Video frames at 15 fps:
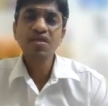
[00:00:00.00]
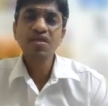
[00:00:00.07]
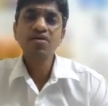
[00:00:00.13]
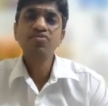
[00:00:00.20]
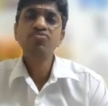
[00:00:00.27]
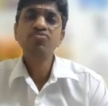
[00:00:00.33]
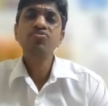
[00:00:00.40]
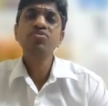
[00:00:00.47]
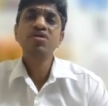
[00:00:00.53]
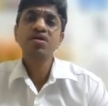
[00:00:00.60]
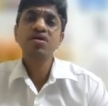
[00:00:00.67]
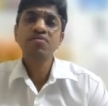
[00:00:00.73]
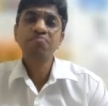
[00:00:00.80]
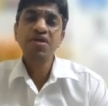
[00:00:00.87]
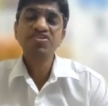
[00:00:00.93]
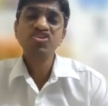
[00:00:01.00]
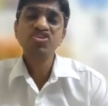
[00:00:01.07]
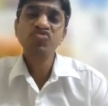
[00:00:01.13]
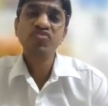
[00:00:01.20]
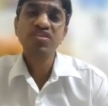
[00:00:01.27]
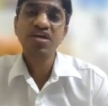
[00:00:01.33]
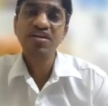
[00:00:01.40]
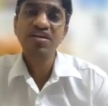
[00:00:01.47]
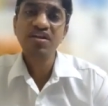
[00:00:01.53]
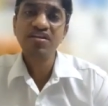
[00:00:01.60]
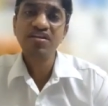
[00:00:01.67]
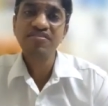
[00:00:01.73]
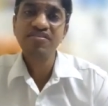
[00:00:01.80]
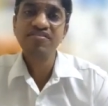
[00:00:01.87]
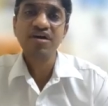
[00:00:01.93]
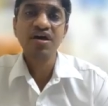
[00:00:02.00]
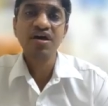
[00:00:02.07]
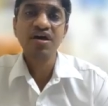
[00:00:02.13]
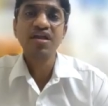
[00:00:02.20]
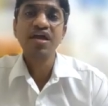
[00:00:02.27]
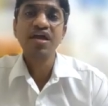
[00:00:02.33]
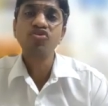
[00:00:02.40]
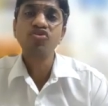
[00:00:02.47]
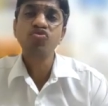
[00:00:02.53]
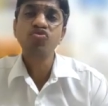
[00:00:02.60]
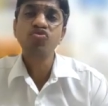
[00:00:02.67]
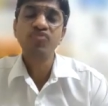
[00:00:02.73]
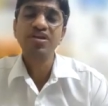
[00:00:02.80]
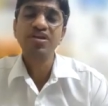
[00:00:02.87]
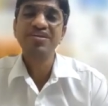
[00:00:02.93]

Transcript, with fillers: So patients with kidney disease are likely to feel